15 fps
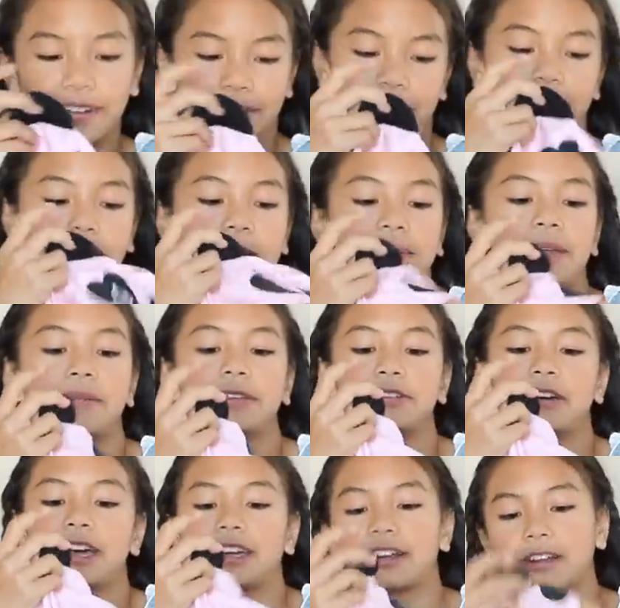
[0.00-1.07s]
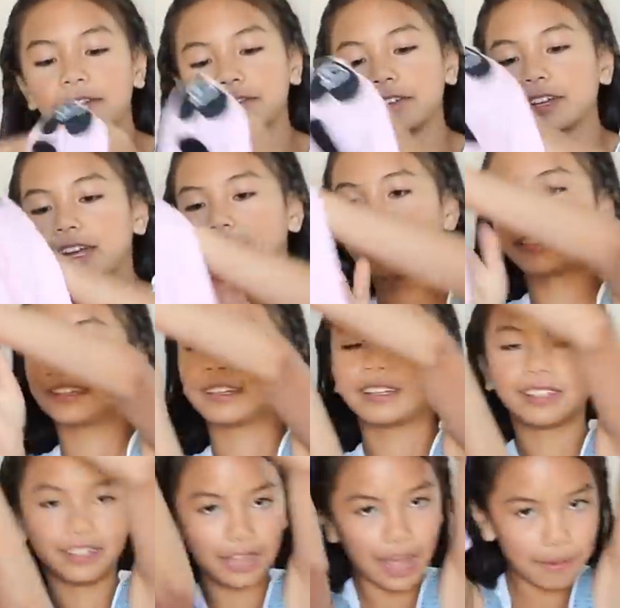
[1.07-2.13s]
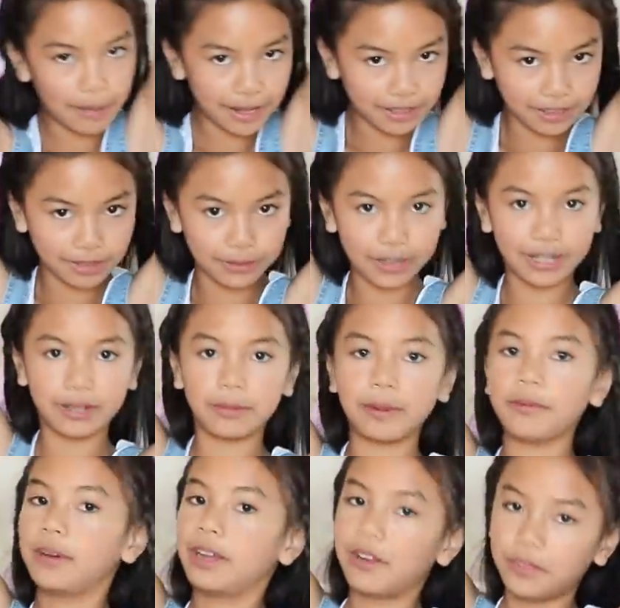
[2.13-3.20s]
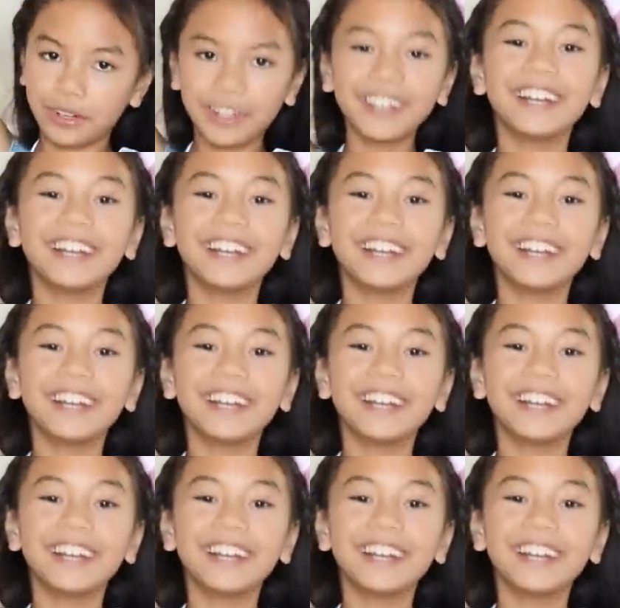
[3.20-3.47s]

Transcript: Hold up, let me try it on for you guys here. I might look weird, but whatever.